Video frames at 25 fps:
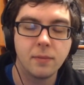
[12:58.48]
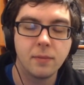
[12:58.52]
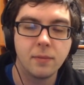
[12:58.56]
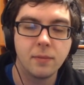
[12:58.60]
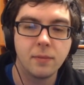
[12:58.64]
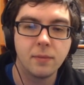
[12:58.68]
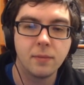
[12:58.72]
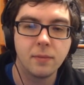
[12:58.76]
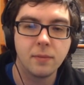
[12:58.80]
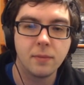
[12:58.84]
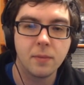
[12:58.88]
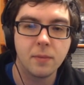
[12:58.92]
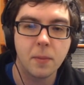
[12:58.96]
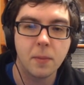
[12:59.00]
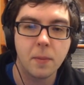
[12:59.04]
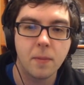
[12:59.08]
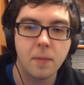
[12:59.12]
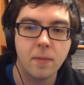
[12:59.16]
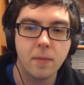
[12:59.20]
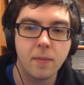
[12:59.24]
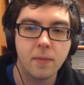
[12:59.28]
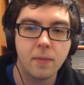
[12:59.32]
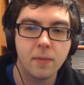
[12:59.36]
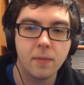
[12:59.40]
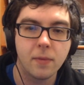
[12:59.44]

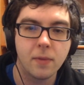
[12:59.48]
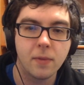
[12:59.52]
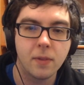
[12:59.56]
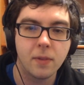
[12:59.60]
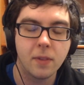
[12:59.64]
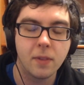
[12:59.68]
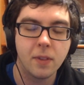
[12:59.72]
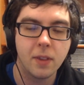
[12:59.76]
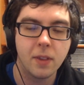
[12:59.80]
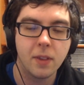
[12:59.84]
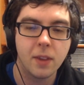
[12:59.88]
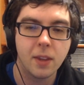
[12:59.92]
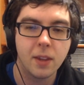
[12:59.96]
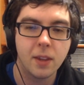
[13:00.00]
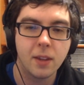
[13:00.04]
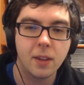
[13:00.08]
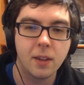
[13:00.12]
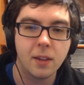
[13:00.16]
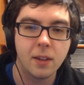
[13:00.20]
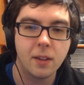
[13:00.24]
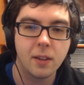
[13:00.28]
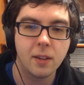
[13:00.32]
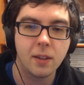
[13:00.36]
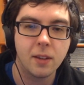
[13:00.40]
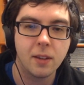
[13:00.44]

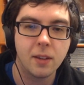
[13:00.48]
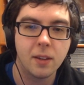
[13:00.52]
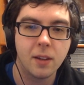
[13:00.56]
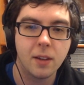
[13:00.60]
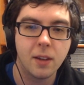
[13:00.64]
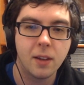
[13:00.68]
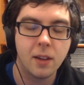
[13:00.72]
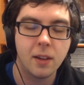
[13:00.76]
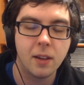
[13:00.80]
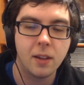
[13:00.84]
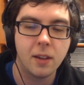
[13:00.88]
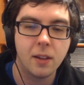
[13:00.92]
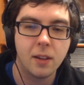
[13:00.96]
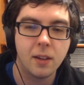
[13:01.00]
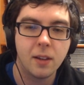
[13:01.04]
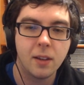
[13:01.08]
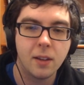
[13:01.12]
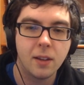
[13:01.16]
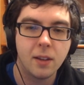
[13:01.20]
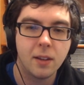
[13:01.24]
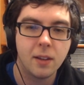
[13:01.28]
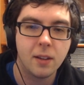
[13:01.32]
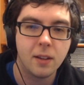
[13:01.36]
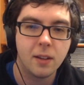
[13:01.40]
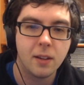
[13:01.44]

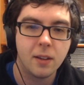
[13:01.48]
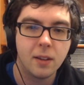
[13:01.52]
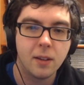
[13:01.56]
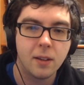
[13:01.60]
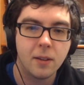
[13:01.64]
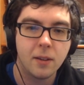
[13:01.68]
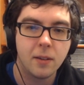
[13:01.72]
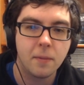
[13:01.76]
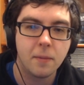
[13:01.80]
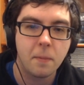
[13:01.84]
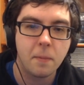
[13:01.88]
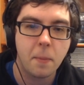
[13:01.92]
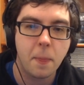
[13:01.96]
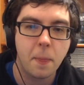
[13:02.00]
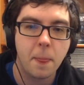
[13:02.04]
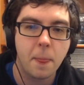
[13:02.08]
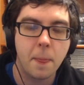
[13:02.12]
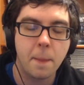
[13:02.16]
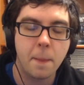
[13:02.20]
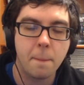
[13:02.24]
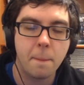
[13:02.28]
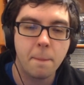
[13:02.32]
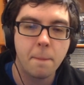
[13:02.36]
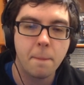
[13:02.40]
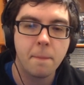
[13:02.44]

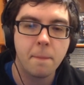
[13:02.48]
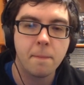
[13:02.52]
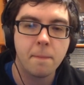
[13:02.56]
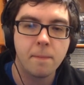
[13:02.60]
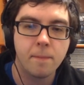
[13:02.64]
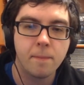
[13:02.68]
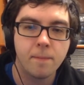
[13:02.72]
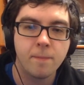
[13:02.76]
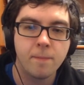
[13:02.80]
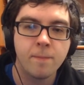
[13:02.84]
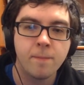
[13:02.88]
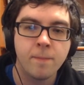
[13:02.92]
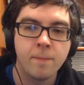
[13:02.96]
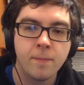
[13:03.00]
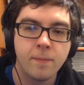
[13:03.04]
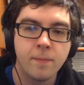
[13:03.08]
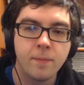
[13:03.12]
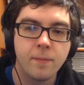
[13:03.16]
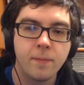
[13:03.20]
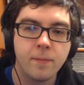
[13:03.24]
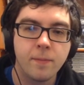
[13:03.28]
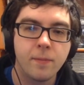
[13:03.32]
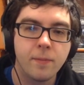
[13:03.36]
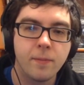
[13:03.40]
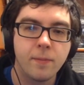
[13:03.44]

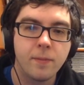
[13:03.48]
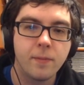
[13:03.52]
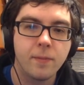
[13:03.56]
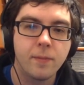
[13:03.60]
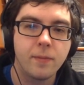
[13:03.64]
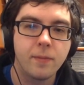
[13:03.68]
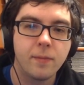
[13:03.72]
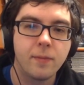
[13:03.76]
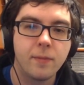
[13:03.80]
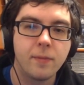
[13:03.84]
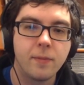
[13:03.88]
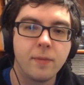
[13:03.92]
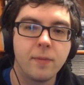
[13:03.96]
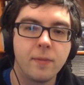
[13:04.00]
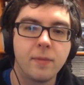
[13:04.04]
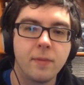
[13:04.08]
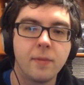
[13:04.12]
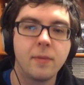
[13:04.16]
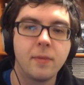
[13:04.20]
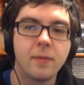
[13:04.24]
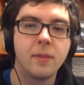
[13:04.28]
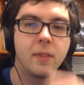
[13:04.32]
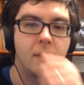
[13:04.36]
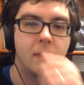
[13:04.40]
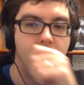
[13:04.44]

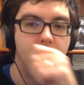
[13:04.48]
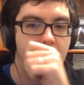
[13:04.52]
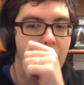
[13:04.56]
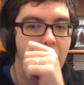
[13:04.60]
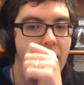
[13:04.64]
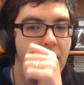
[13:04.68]
[no speech]